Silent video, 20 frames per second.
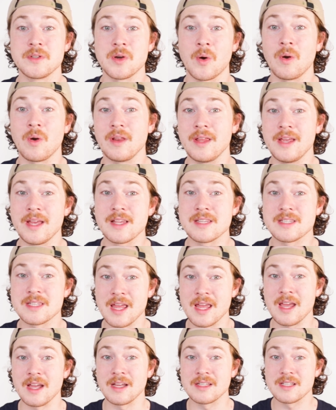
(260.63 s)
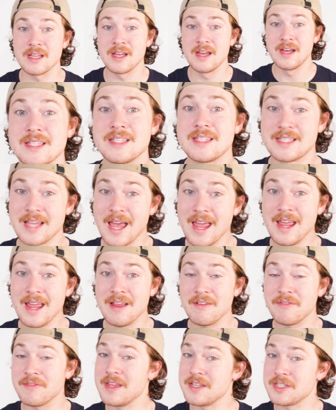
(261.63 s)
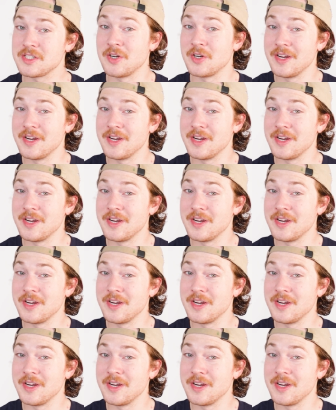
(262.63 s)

totally extinct. Save this